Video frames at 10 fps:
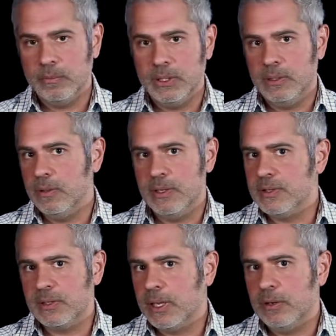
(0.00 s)
in
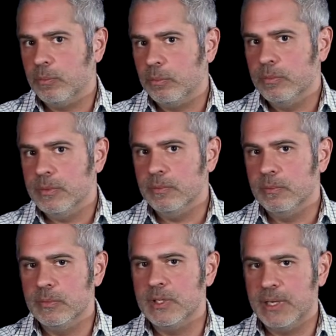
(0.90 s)
this kind of
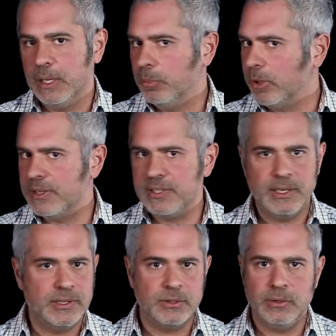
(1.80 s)
design
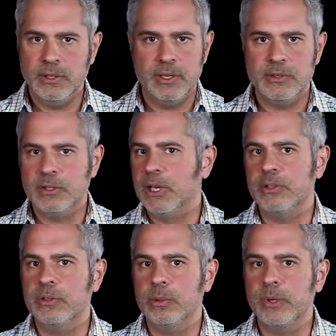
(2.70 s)
process or in the
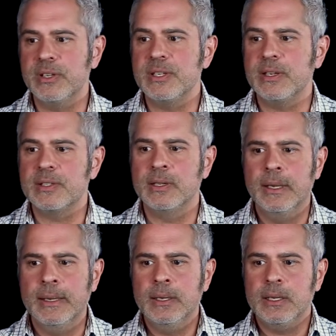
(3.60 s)
educational process.
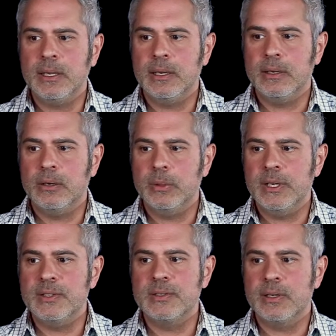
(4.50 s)
And I
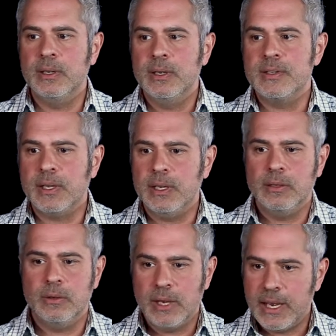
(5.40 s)
always say,
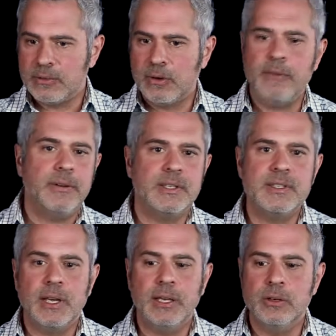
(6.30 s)
you know, as graphic
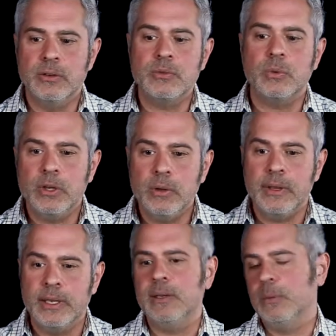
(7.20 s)
designers, what do you
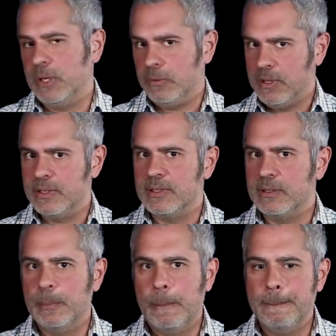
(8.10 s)
think about
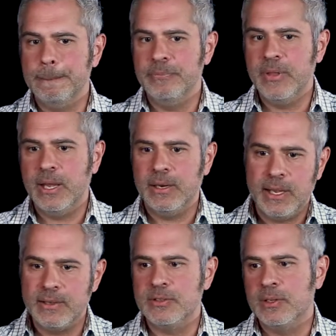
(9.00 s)
this? Not
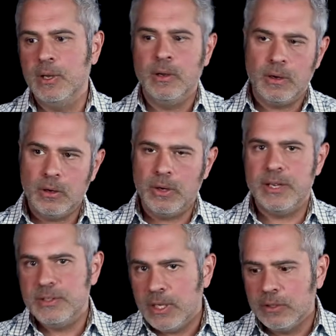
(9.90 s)
as, oh,
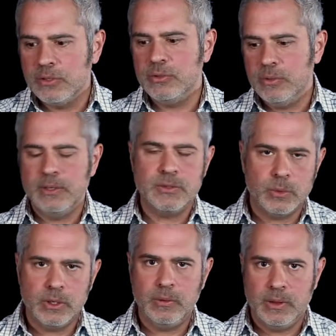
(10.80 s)
as young
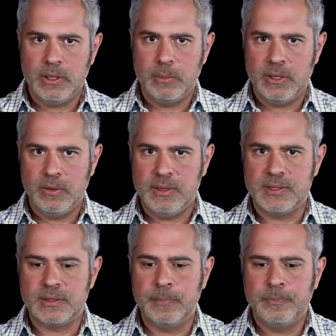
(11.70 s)
students, what do you think about
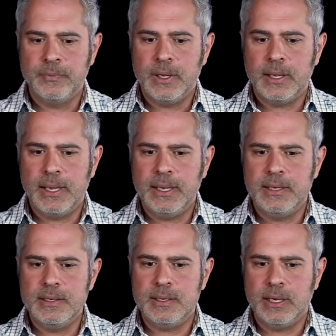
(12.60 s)
this?
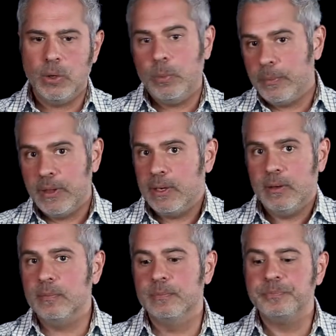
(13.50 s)
And I hope that